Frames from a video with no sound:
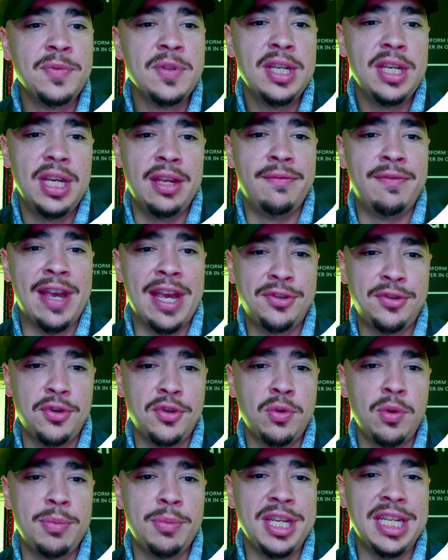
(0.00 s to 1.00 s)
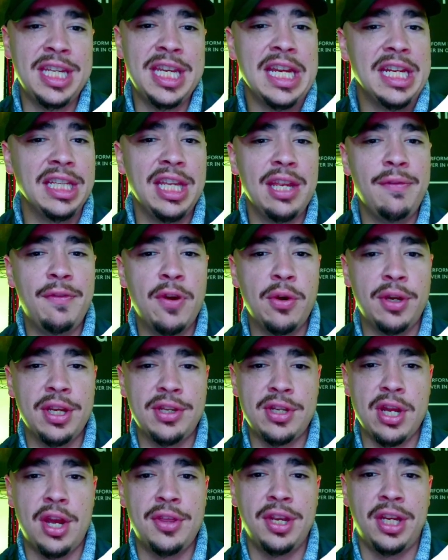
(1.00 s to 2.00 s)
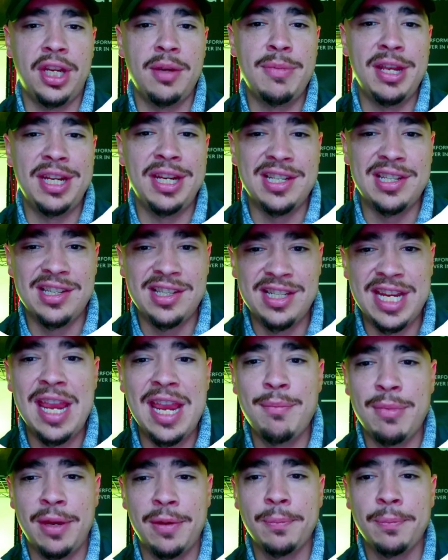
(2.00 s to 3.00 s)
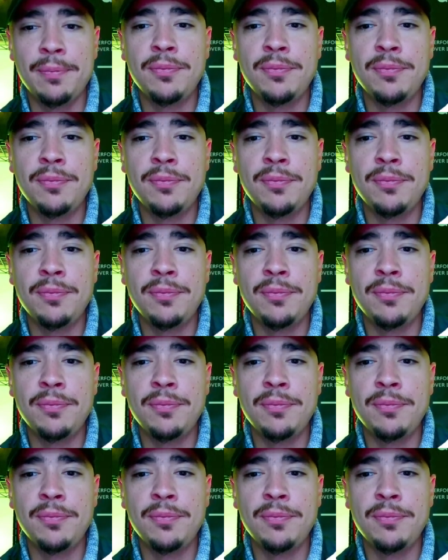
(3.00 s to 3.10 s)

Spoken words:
Investors will be keenly focused on the committee's statement